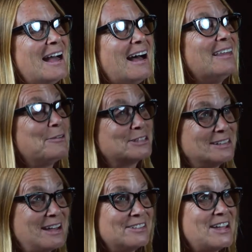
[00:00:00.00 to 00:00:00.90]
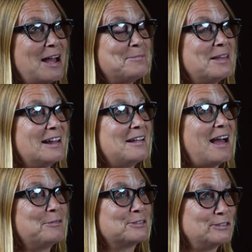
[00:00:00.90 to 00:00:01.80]
there was another time that
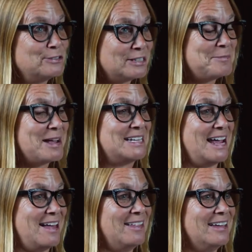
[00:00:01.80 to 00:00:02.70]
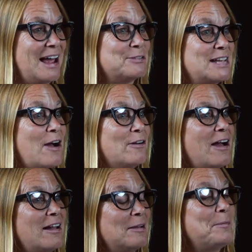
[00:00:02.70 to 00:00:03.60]
I was losing my tail, and I was out
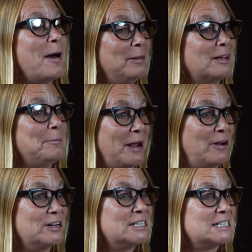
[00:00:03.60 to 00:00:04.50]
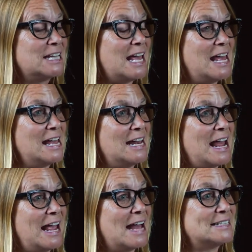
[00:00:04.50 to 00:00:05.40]
on a public appearance, and
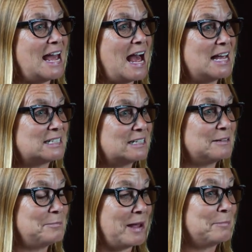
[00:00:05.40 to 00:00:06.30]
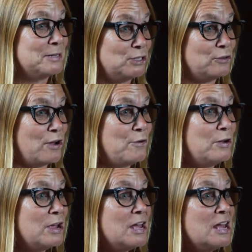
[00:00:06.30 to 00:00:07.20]
I had to ask Mike Meduno
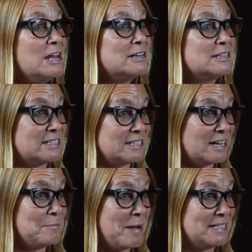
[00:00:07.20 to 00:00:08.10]
to stick my